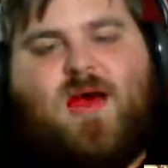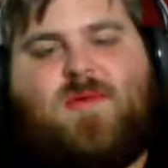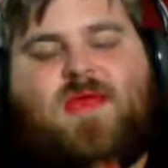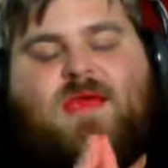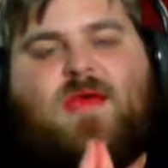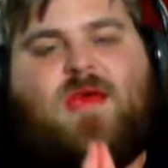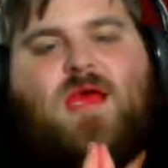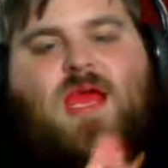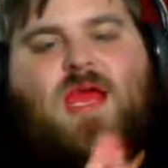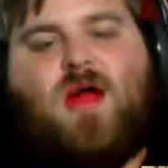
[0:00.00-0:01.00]
Tommy
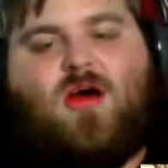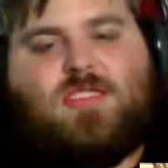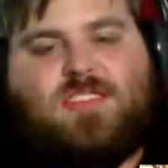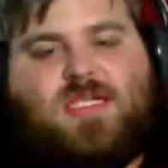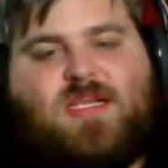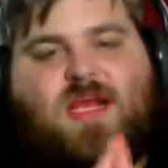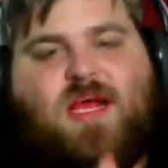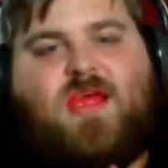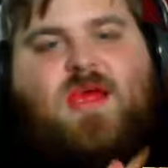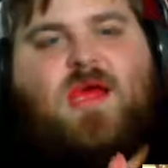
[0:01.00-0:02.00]
in Austin
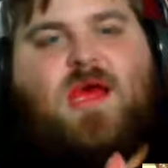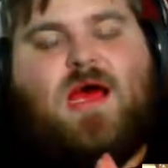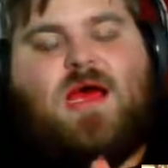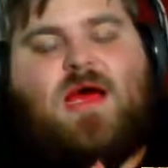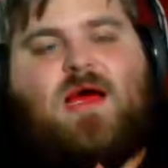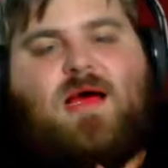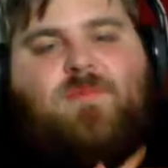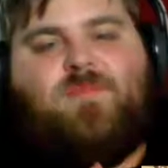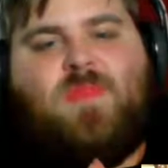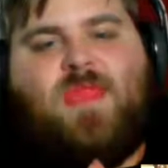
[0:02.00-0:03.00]
today. Um,
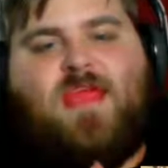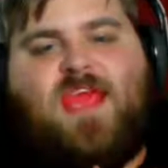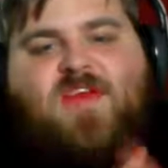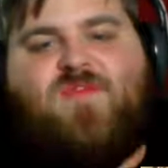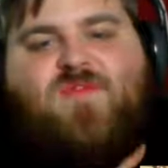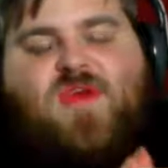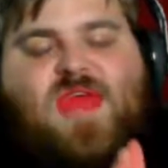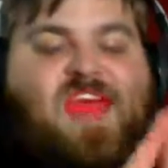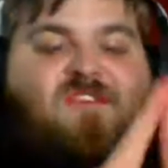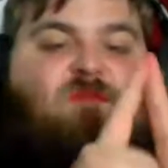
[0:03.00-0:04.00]

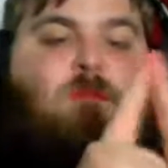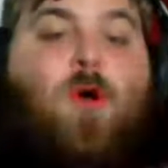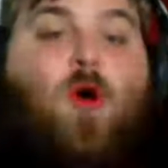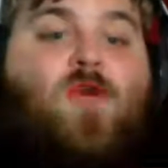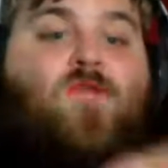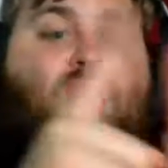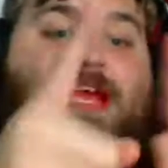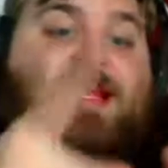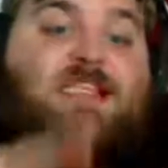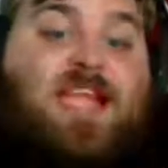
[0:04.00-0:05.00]
if Marvel
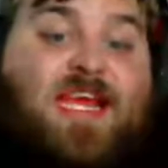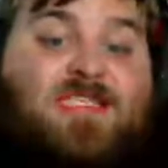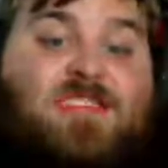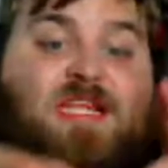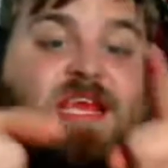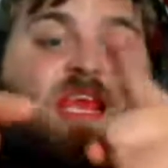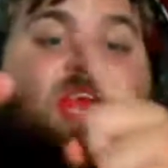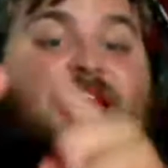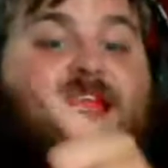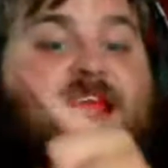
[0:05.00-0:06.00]
and Disney
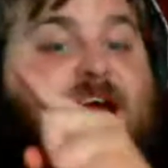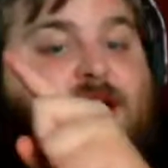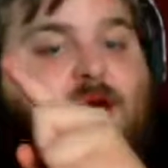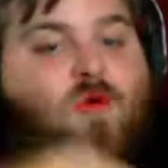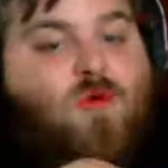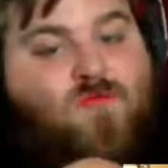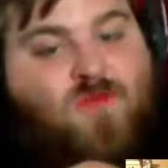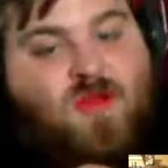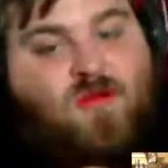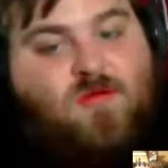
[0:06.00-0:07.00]
had gotten a hold of
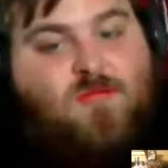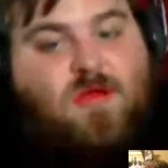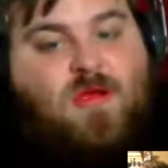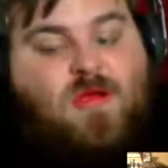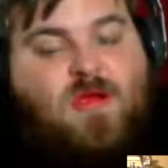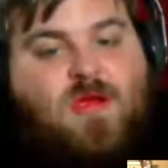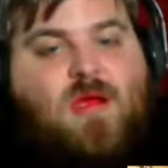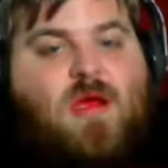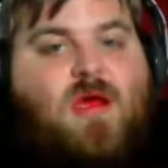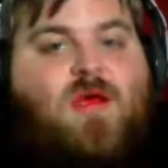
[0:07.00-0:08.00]
Venom,
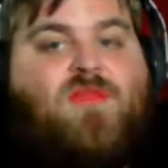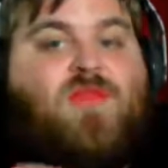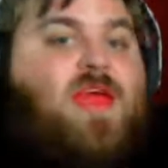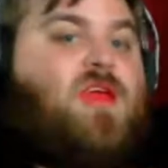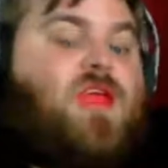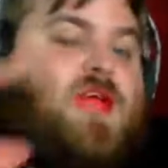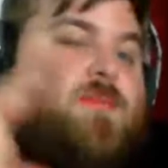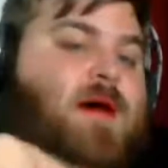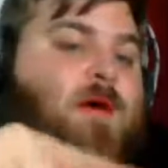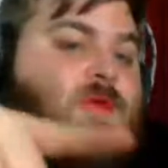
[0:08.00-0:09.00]
they could
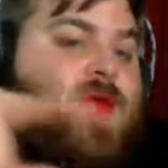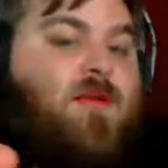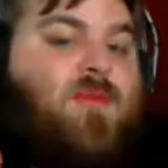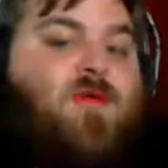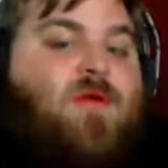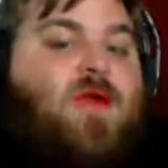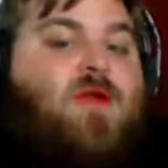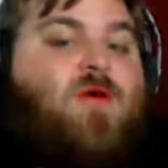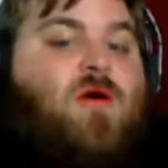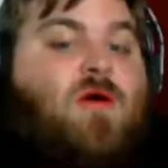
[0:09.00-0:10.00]
get by without it being rated
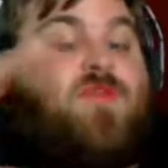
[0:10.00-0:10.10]
R.